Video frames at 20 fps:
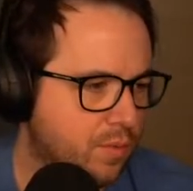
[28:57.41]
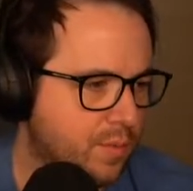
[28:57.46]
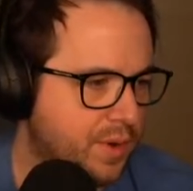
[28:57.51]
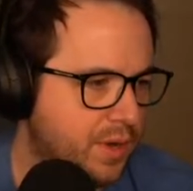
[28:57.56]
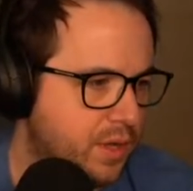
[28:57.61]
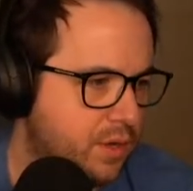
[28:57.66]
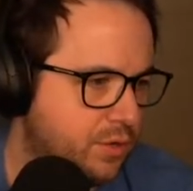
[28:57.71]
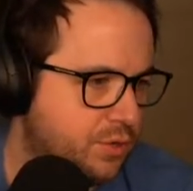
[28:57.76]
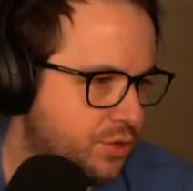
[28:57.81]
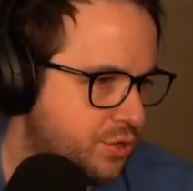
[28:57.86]

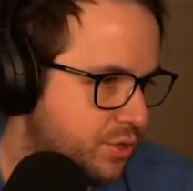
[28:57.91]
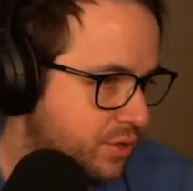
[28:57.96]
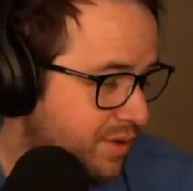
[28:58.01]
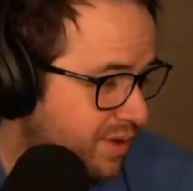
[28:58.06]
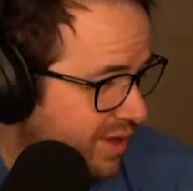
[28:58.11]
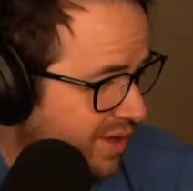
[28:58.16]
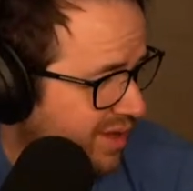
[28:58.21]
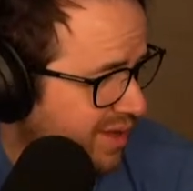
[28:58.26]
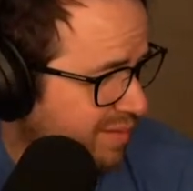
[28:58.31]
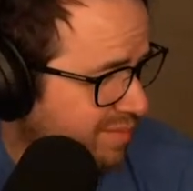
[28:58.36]
range.
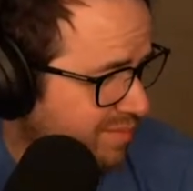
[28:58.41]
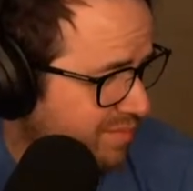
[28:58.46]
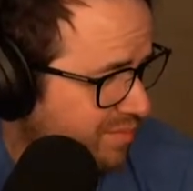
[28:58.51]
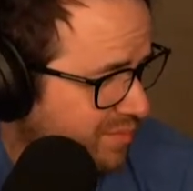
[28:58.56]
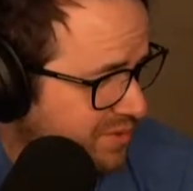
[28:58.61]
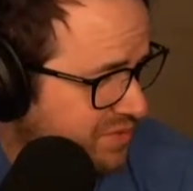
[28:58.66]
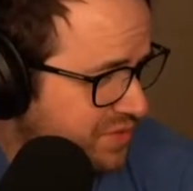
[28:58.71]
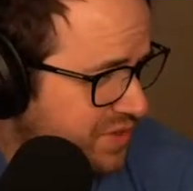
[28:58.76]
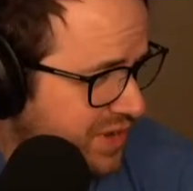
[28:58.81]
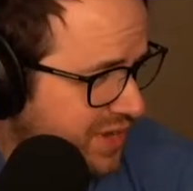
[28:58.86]

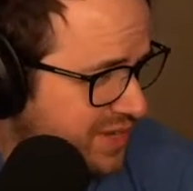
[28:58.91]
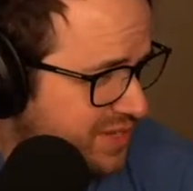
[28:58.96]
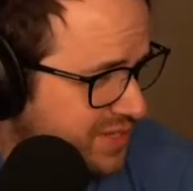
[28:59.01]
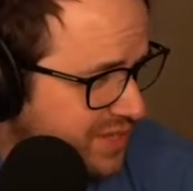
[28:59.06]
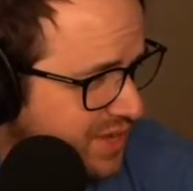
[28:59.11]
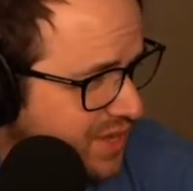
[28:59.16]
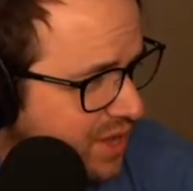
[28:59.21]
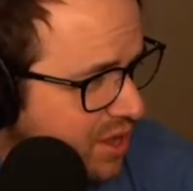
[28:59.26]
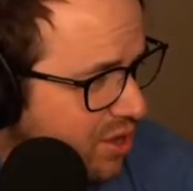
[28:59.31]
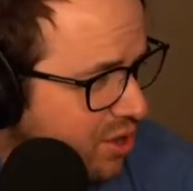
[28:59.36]
What's the next
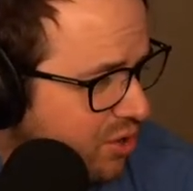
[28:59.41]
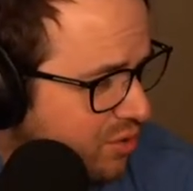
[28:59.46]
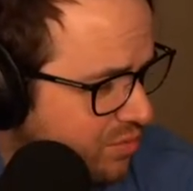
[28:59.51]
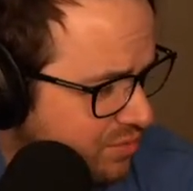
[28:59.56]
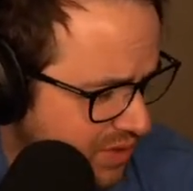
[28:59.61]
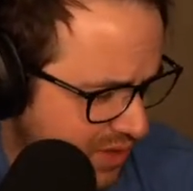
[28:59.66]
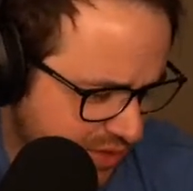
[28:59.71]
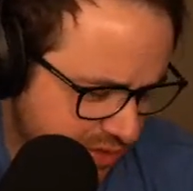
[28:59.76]
thing? Oh, the other